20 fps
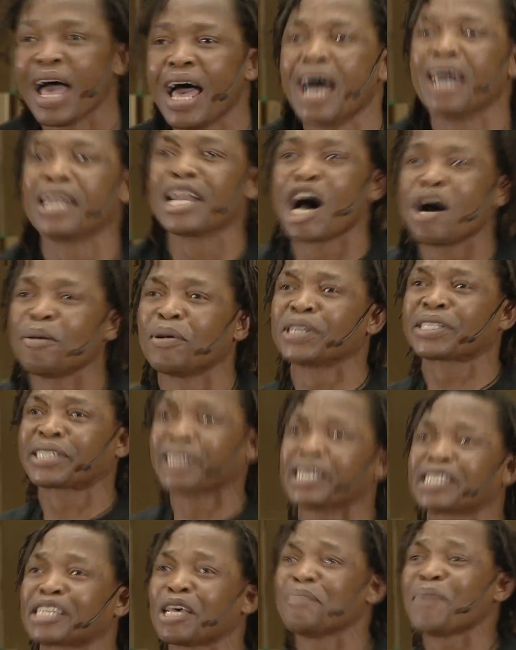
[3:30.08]
And I was
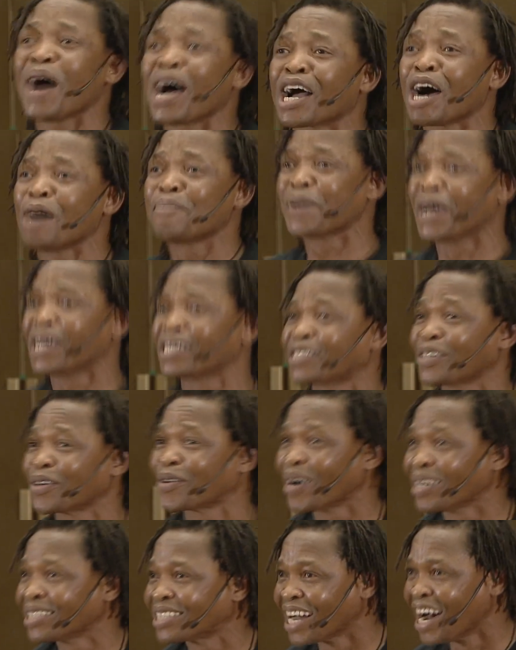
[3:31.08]
easy banga pezu
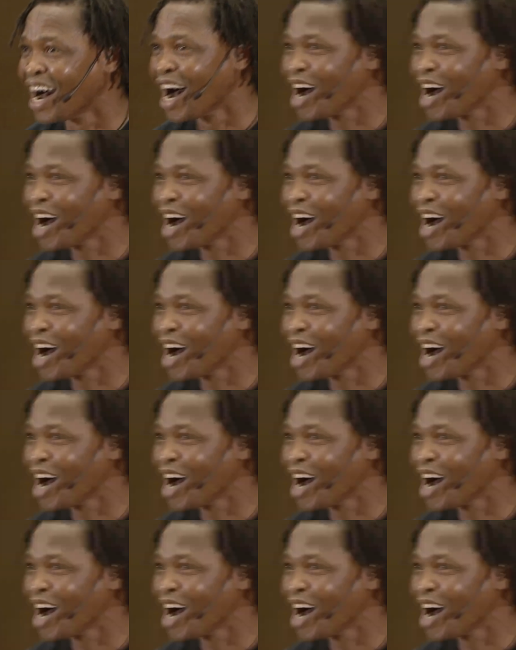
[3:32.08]
kwenta.